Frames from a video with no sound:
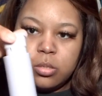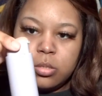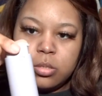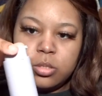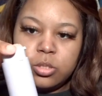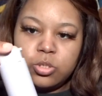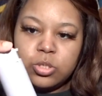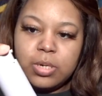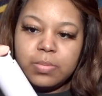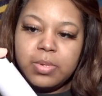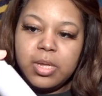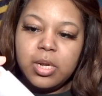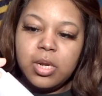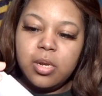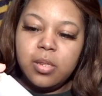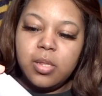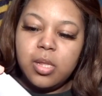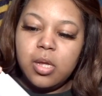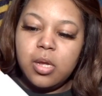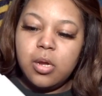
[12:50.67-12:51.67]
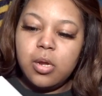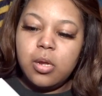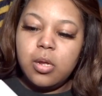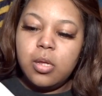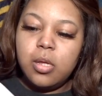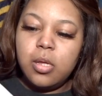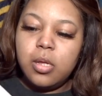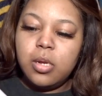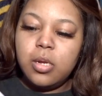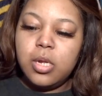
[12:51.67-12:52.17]
drop that in there,
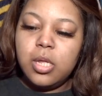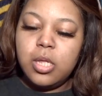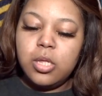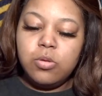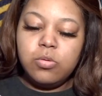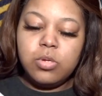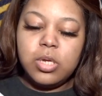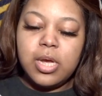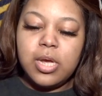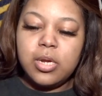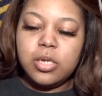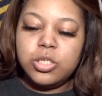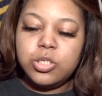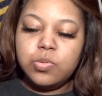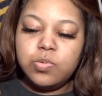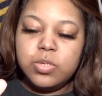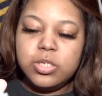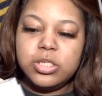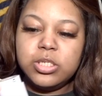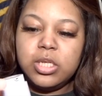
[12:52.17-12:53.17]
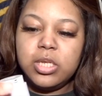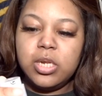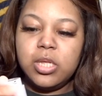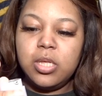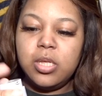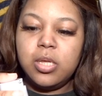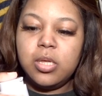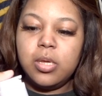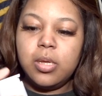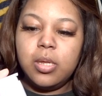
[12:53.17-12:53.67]
then you kind of twist it
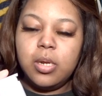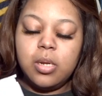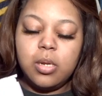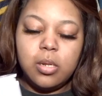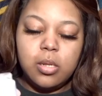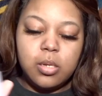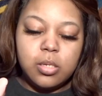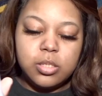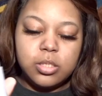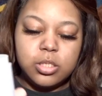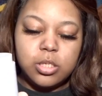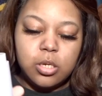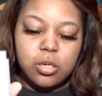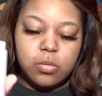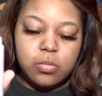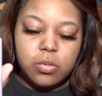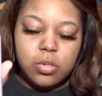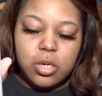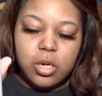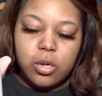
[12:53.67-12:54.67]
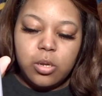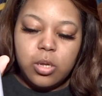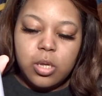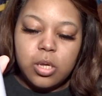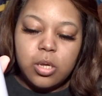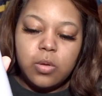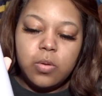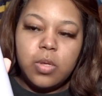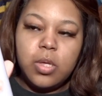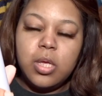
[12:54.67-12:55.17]
in. So there you
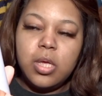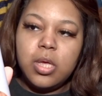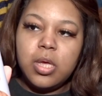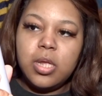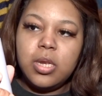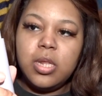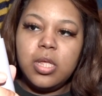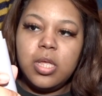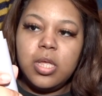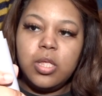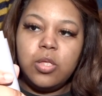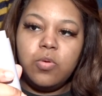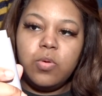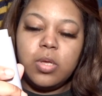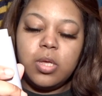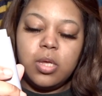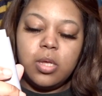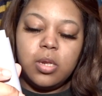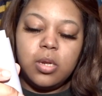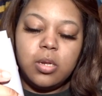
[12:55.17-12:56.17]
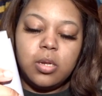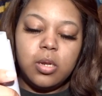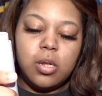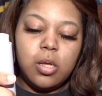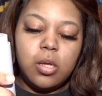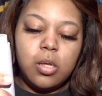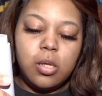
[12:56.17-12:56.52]
go. And then you can,